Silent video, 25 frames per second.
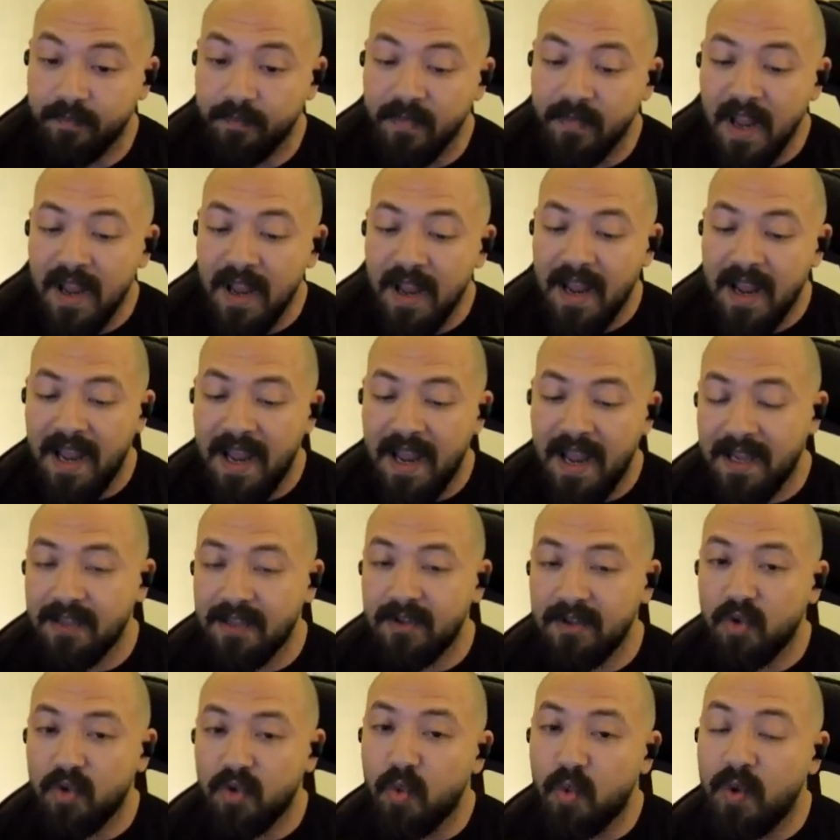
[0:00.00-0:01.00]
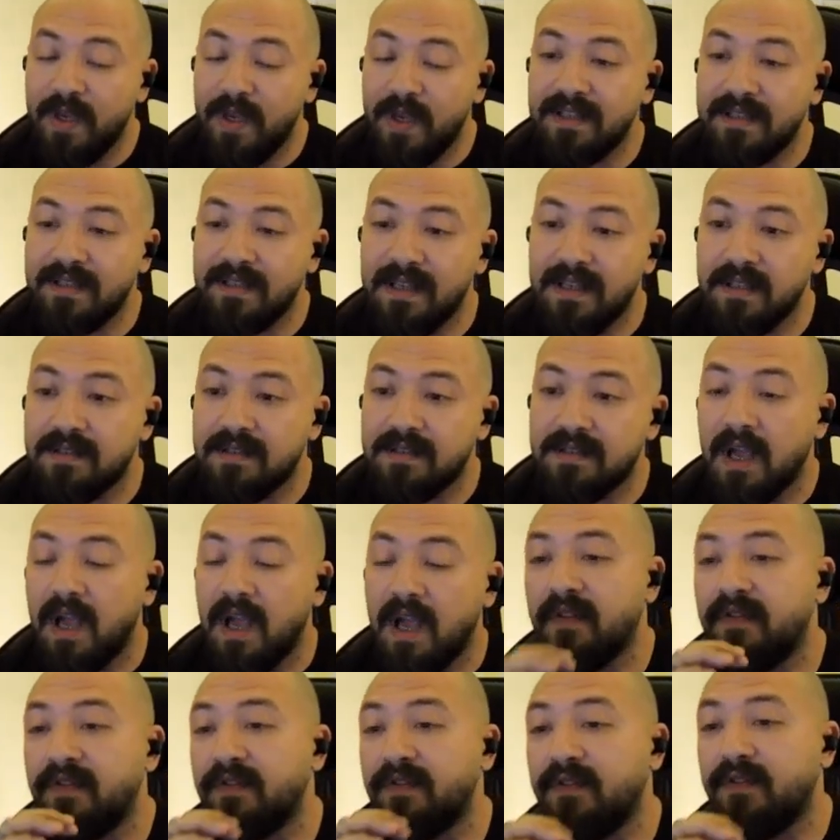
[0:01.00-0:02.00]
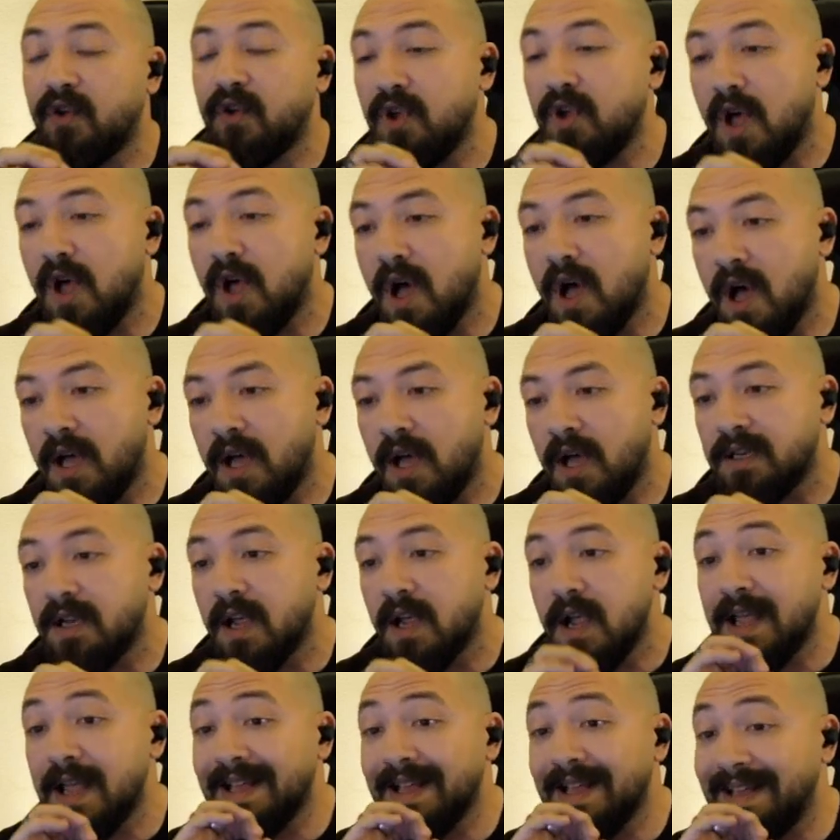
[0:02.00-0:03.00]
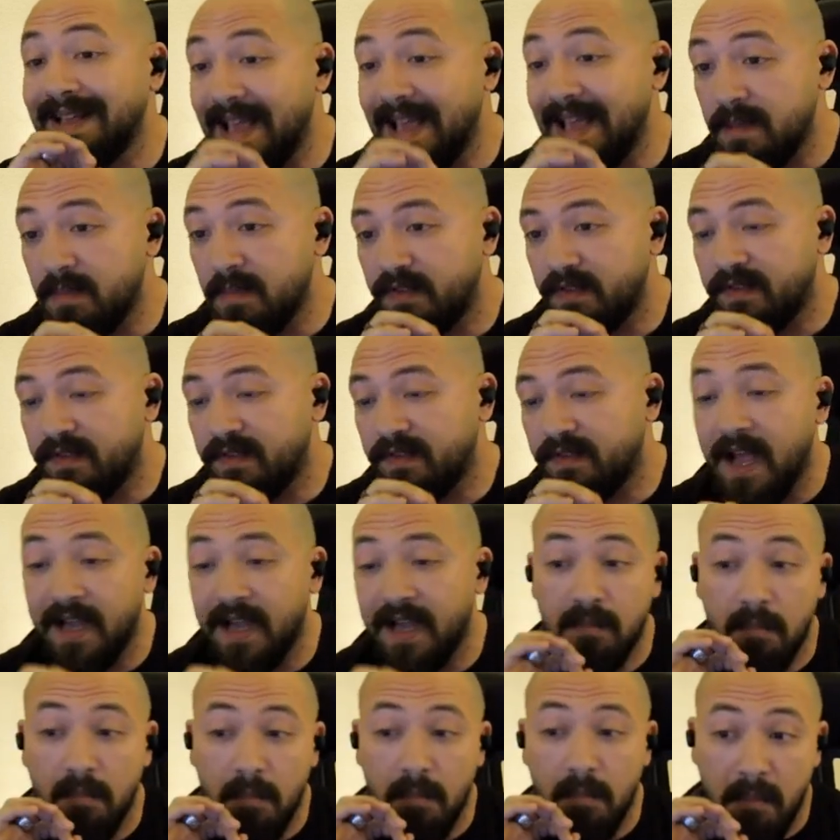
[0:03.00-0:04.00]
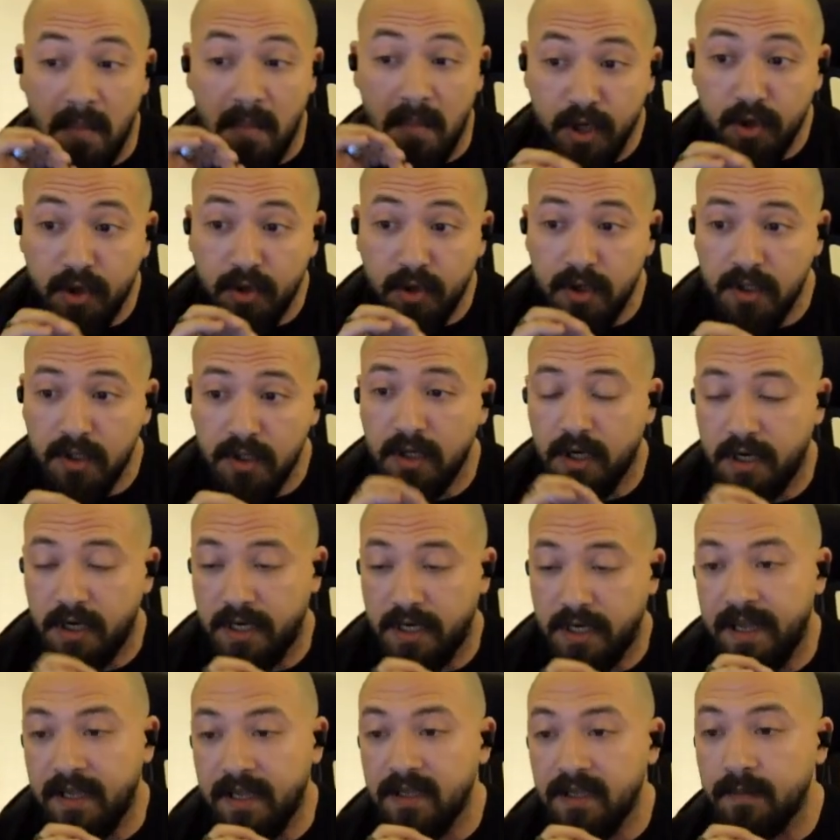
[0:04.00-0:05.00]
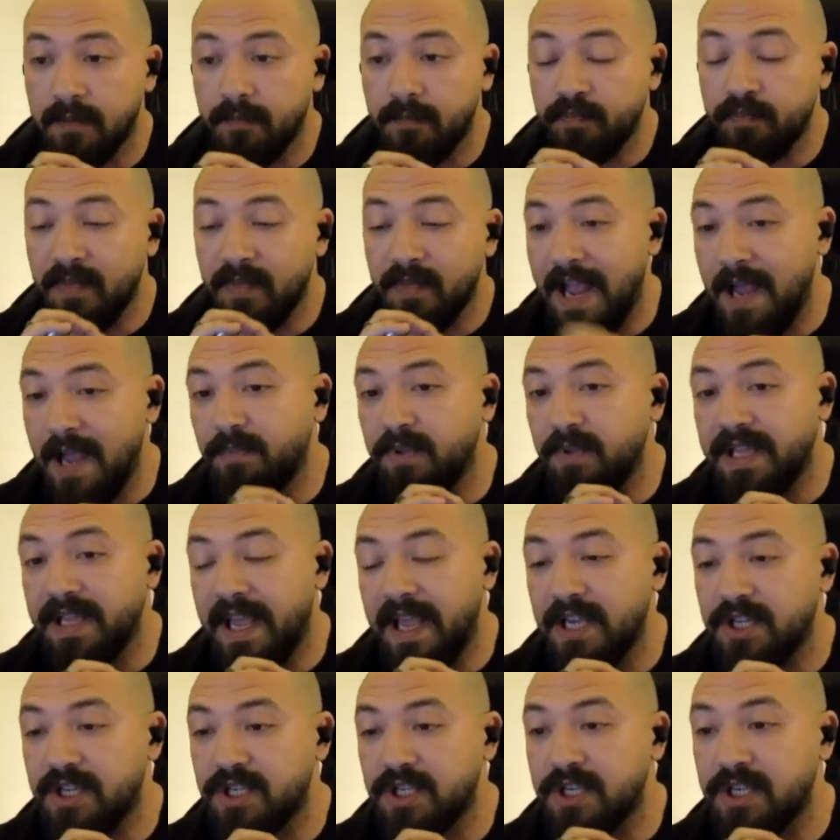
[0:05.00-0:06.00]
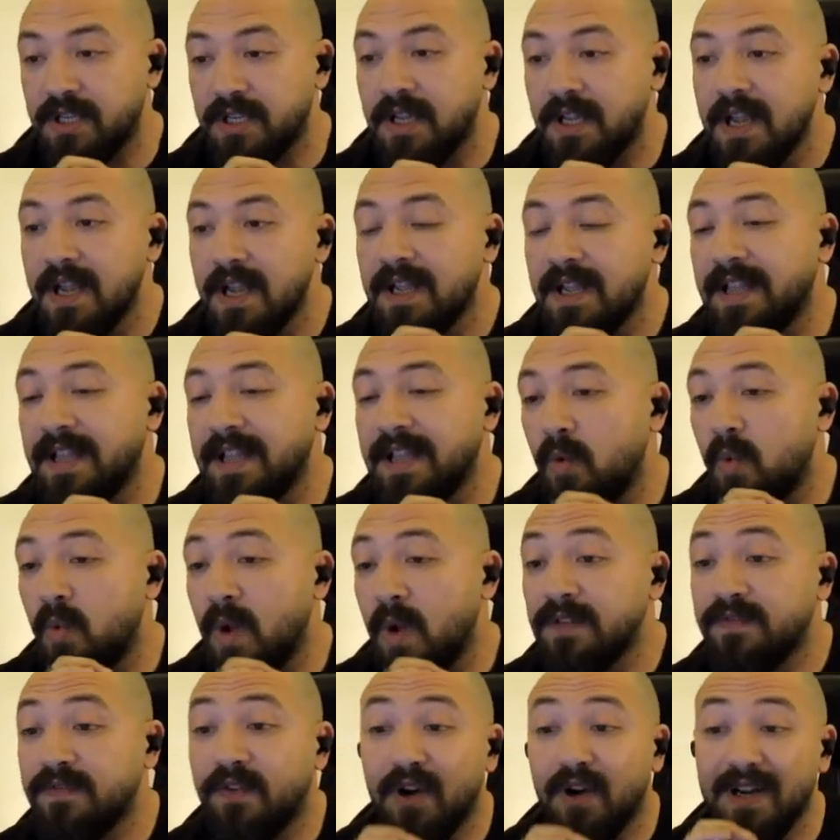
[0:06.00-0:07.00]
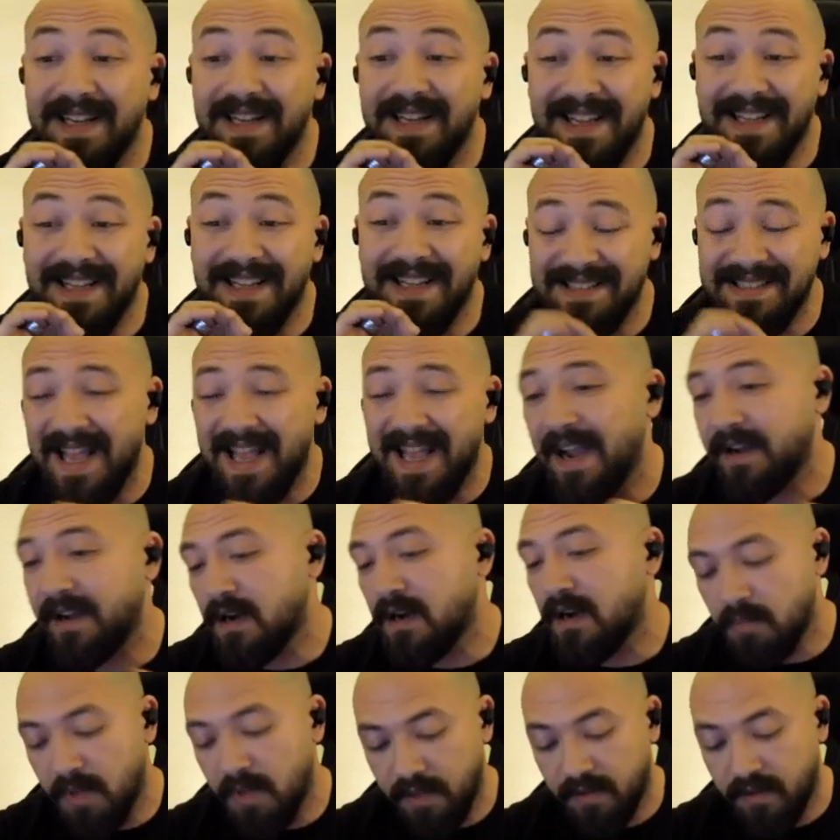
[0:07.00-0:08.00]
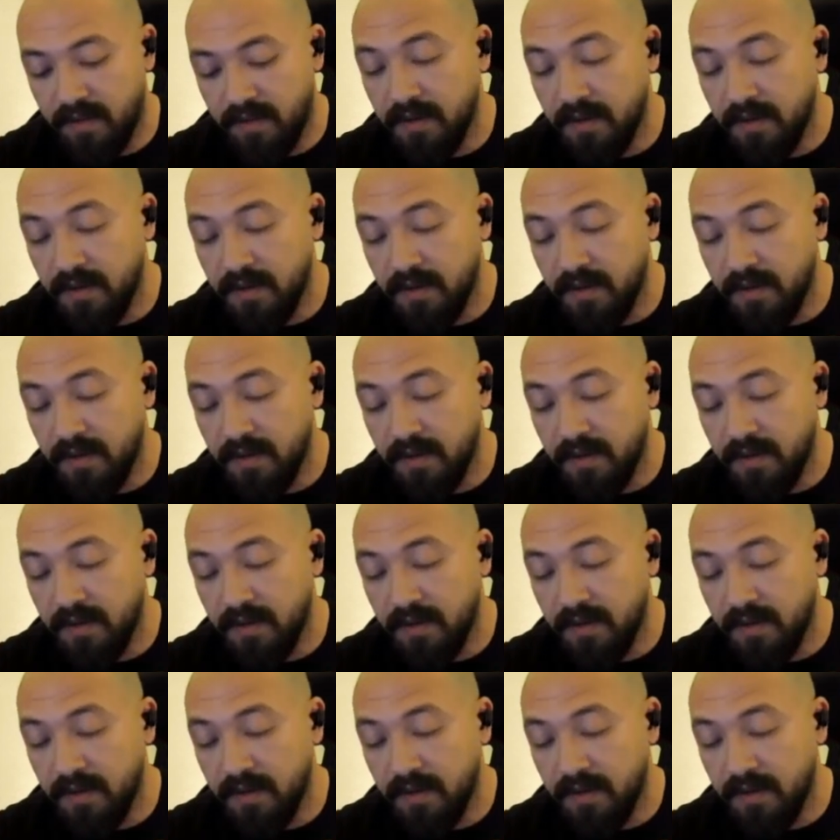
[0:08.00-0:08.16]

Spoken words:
And we did a full on gamified microlearning application that went for an entire month.